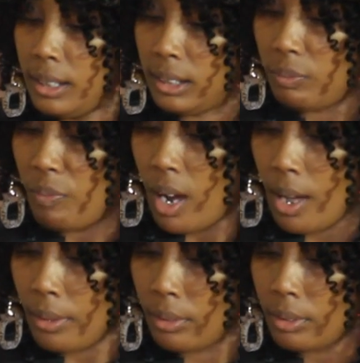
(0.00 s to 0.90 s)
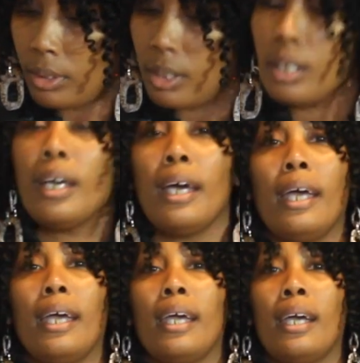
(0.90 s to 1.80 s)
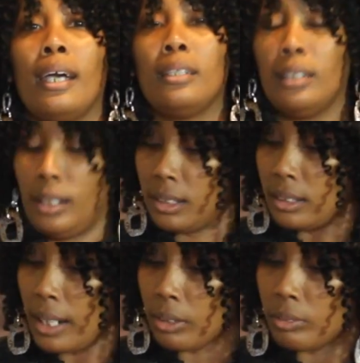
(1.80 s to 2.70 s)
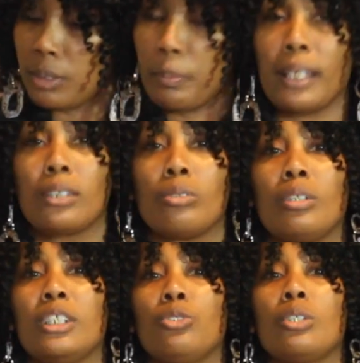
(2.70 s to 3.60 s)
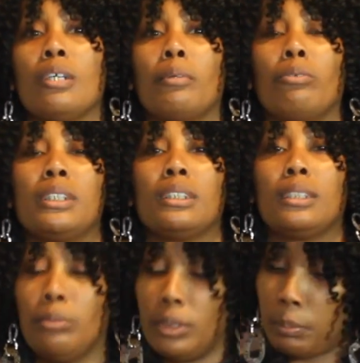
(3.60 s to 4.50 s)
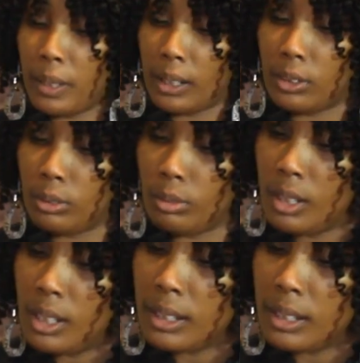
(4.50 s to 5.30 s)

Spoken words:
his father, and he's not going to respect you unless you give him a reason to respect you.